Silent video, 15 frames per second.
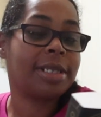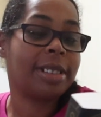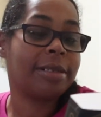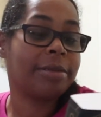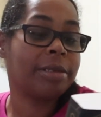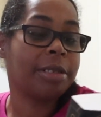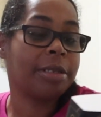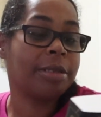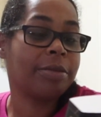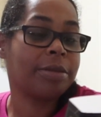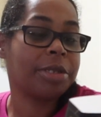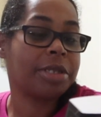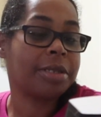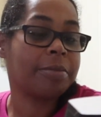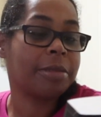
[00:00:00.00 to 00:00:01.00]
I don't know if
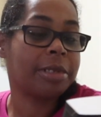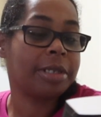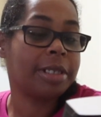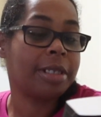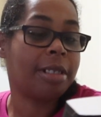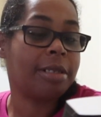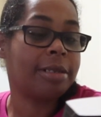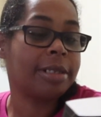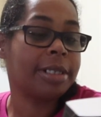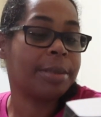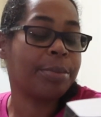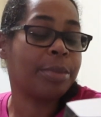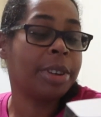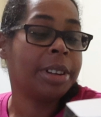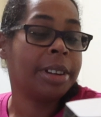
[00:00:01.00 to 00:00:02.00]
we should really call
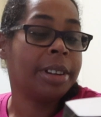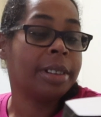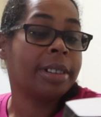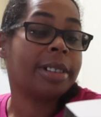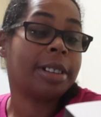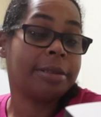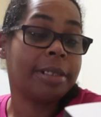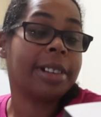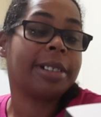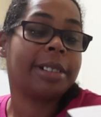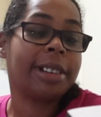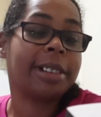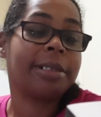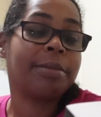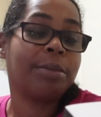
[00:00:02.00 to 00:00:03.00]
them. Okay,
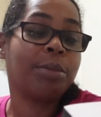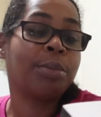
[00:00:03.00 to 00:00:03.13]
yeah.